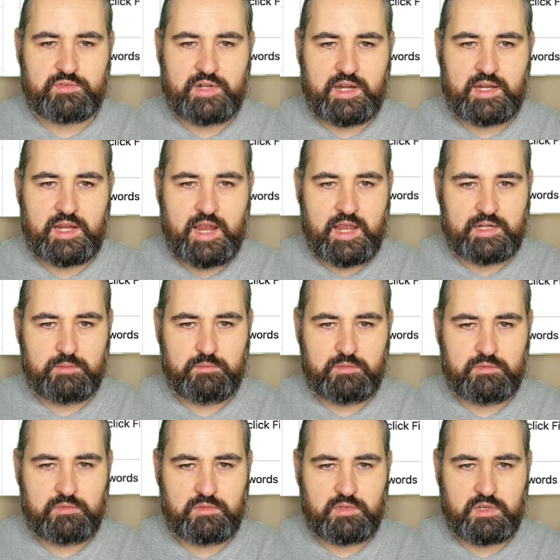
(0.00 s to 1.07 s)
RankAtom
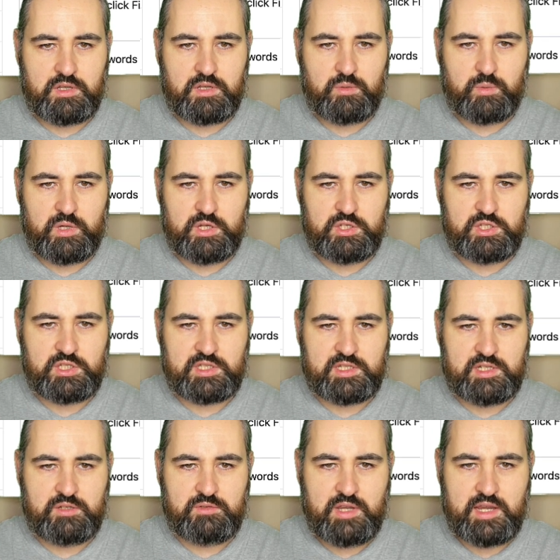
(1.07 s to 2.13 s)
uh, which
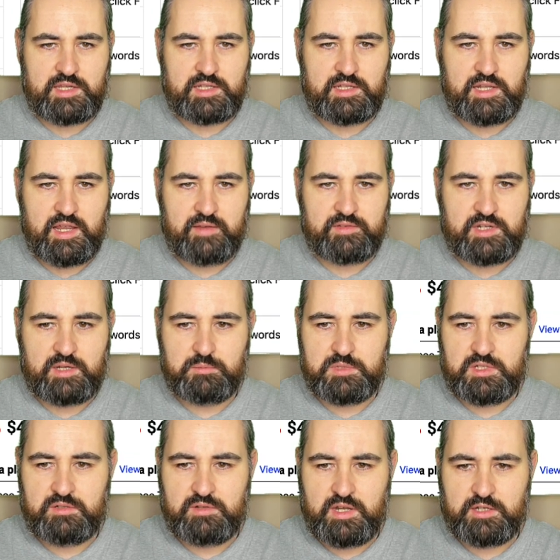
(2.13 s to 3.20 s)
still has a lifetime
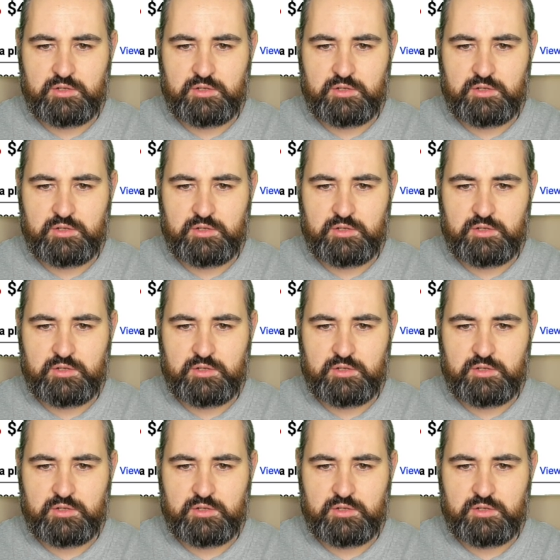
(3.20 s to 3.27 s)
deal. I